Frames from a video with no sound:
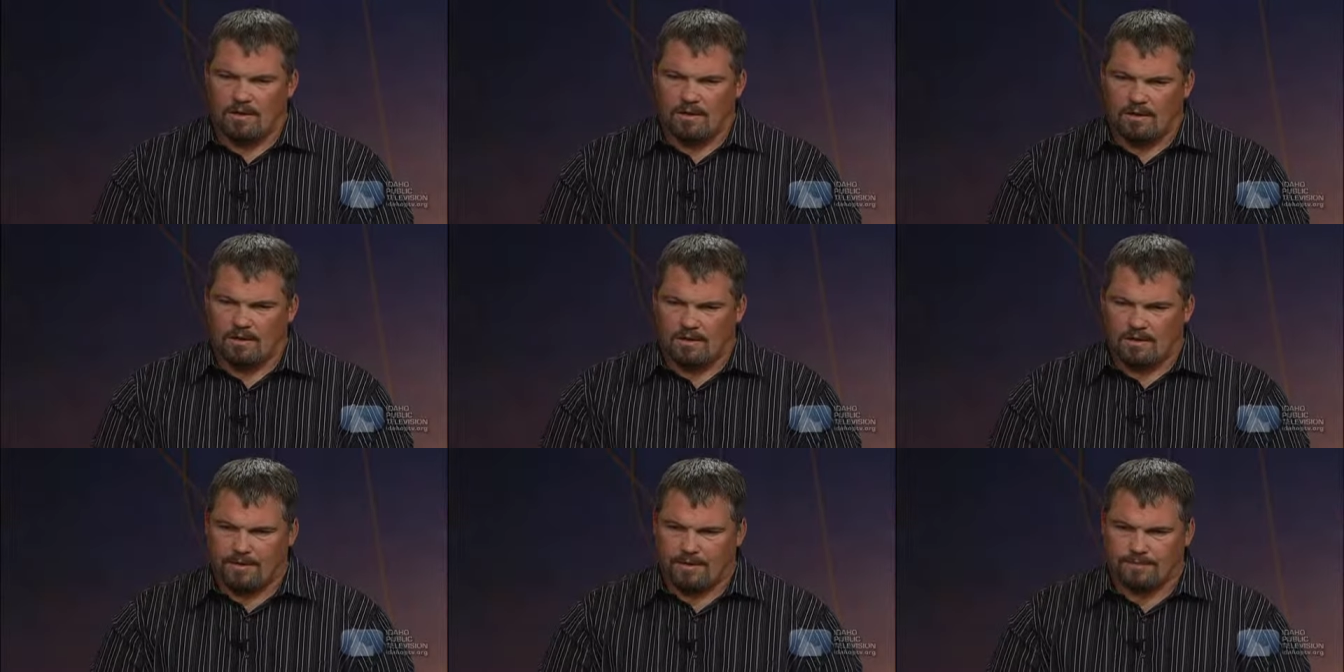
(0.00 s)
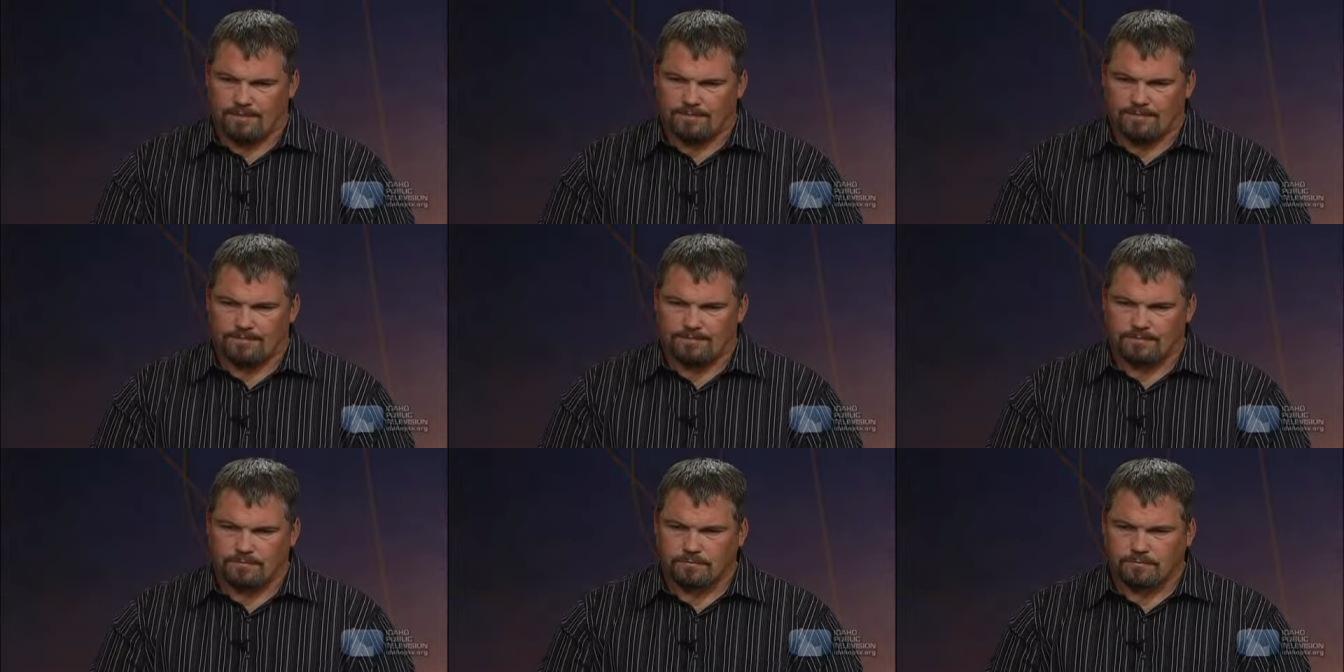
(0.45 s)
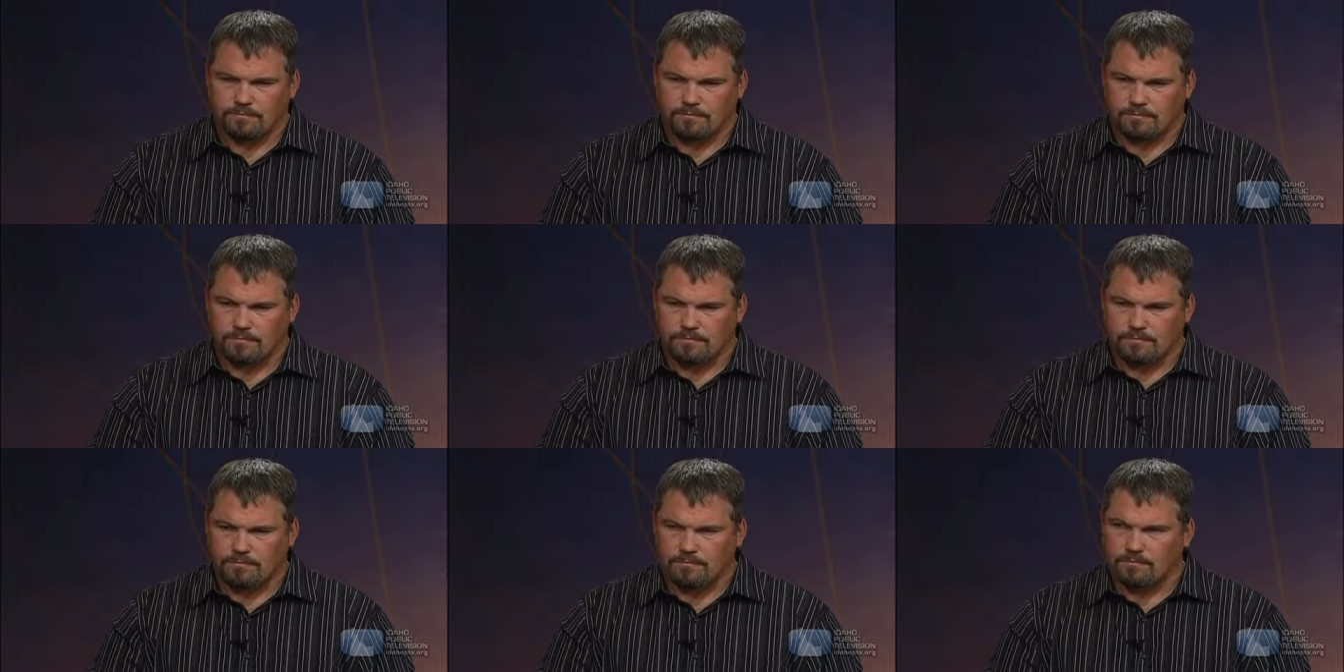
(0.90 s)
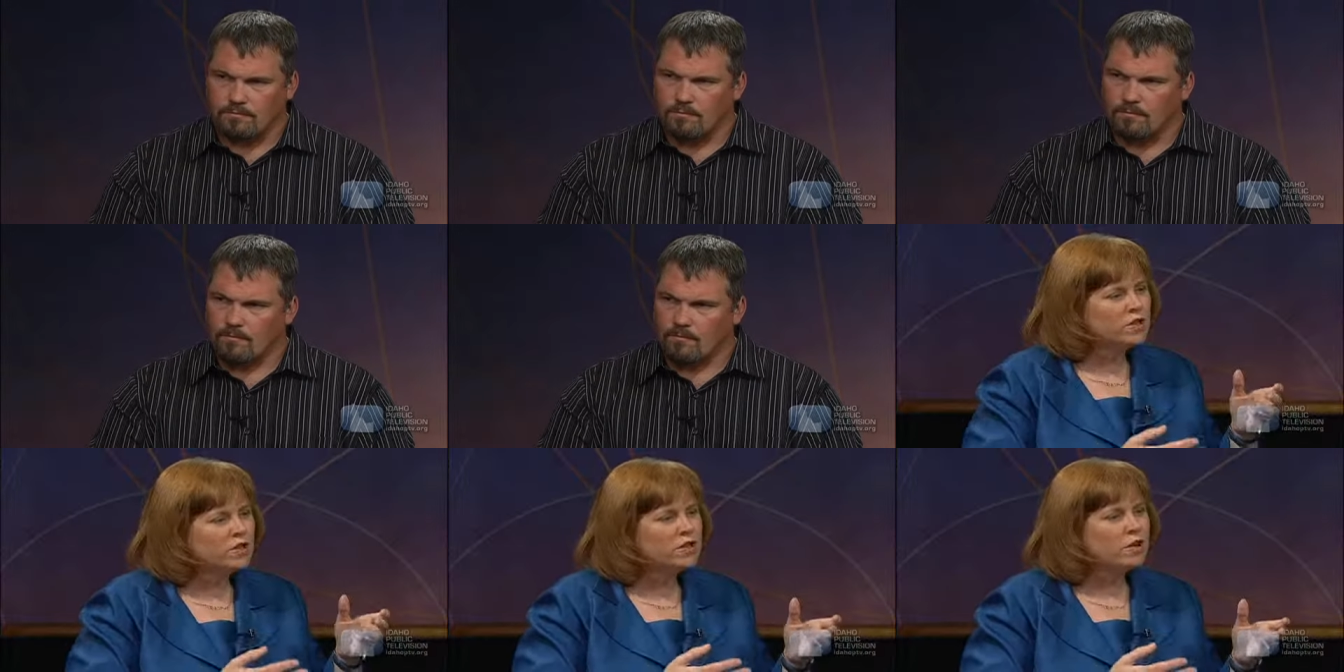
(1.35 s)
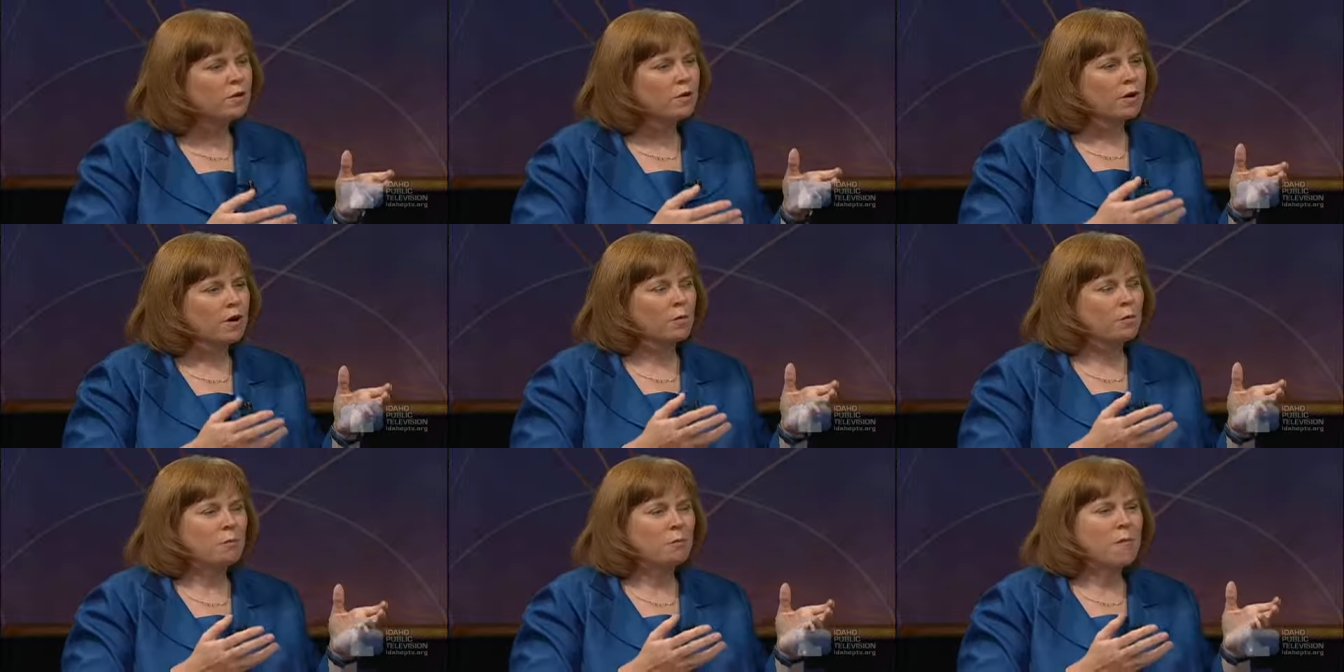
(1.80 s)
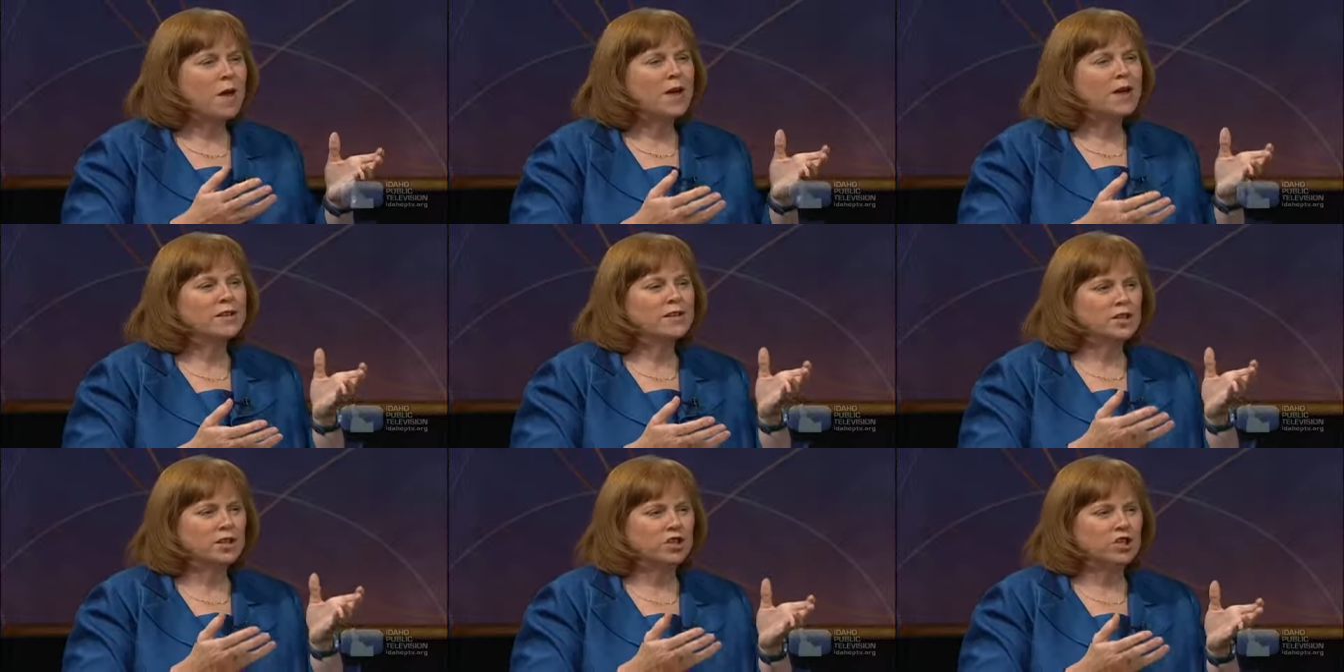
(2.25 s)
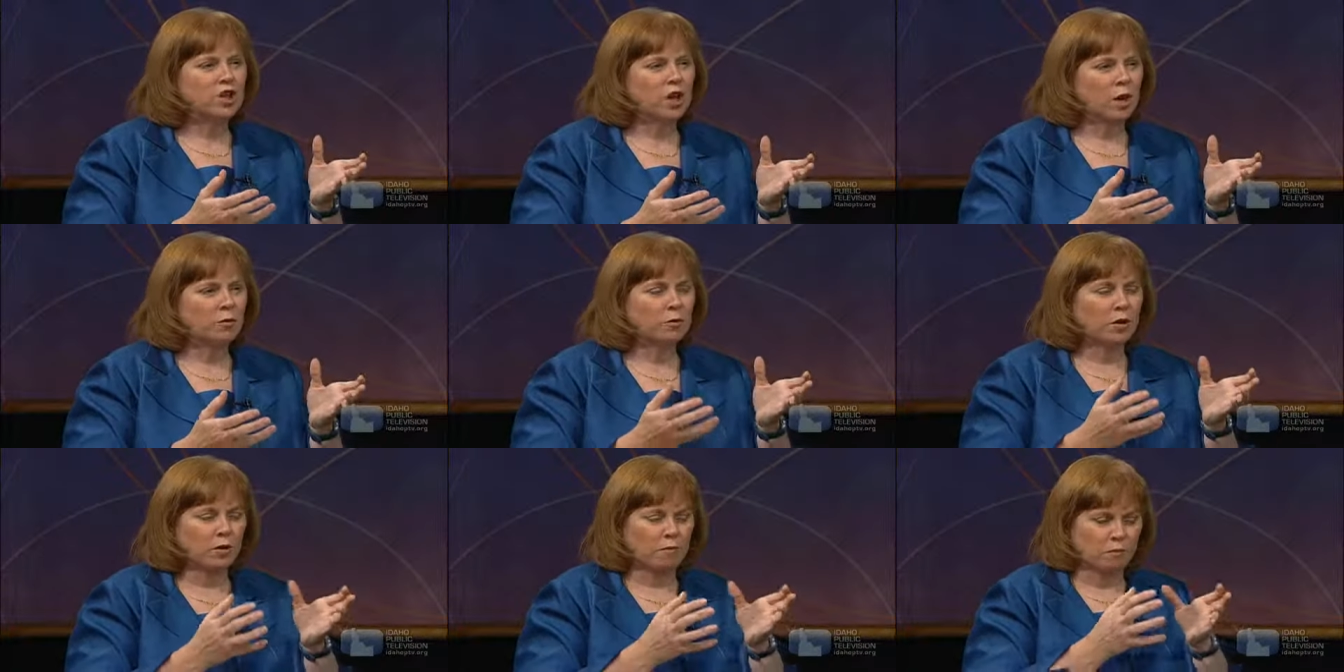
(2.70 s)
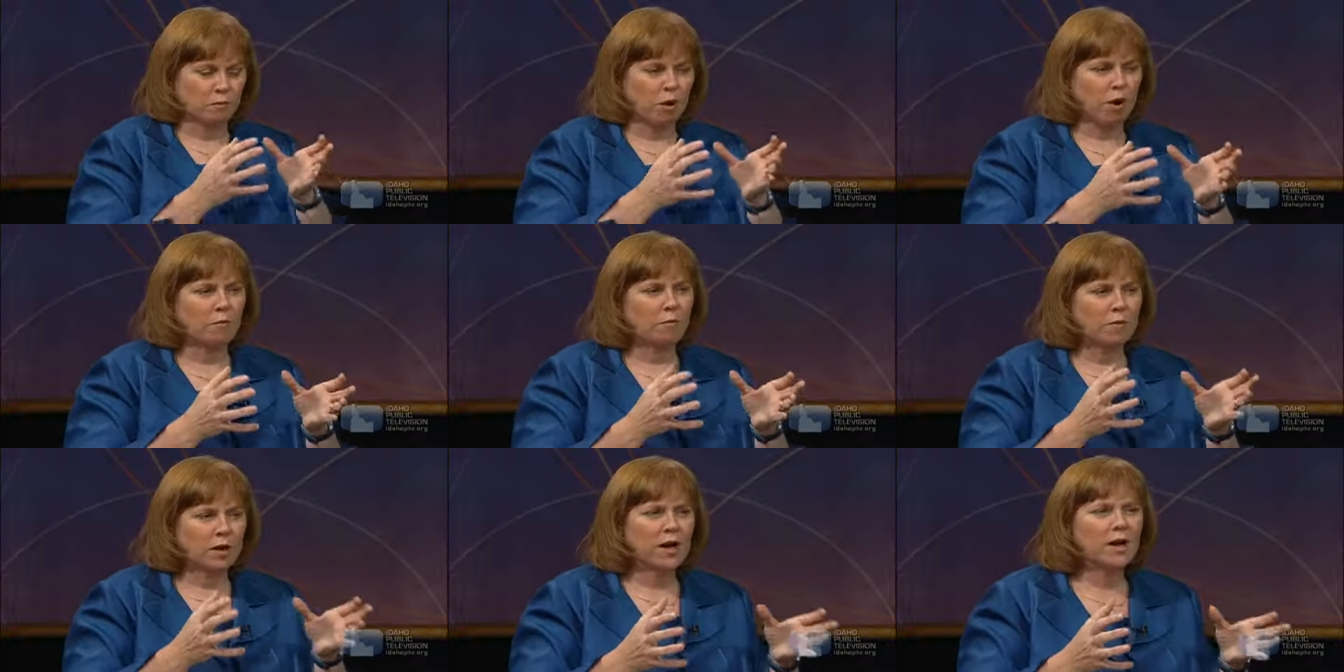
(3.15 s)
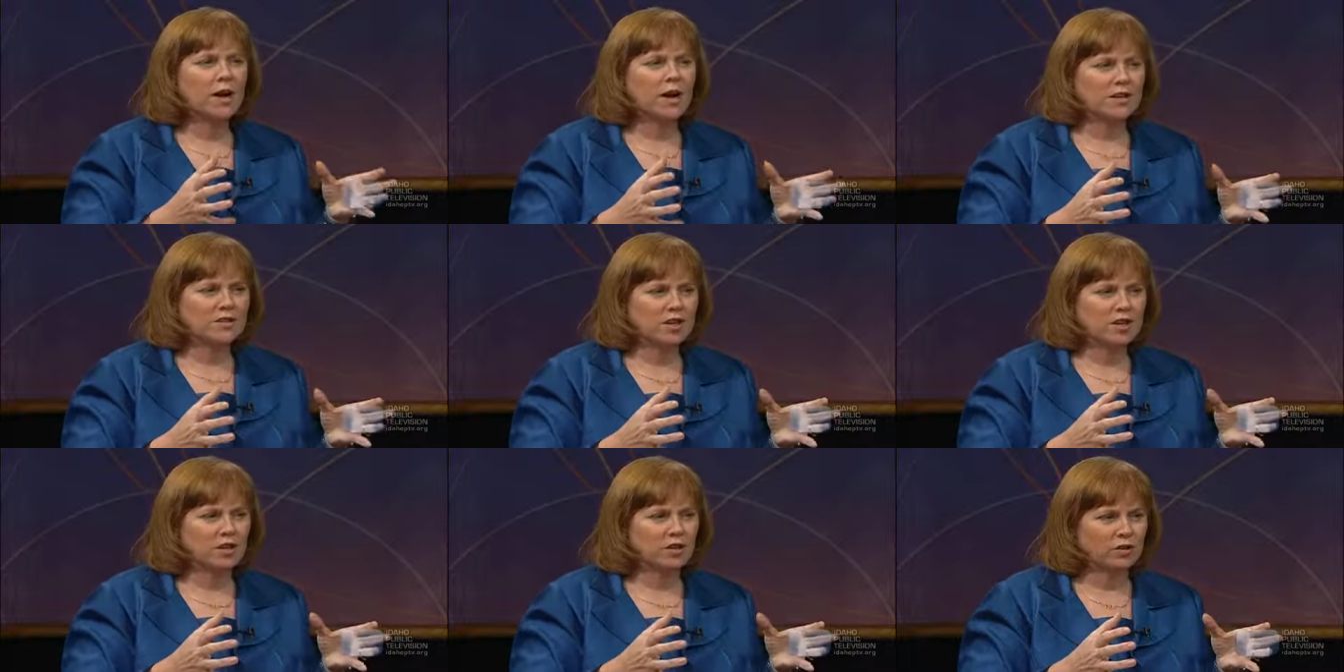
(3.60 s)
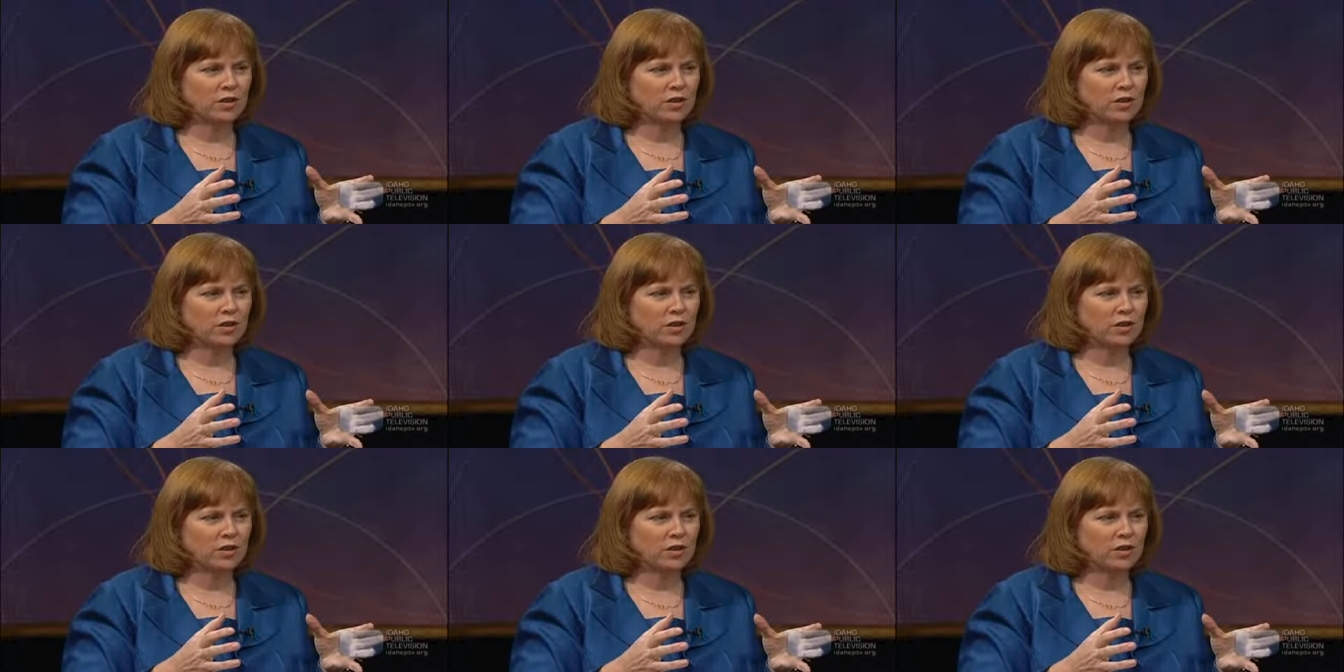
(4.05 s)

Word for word: um, well, it was hard. You did an amazing job compartmentalizing your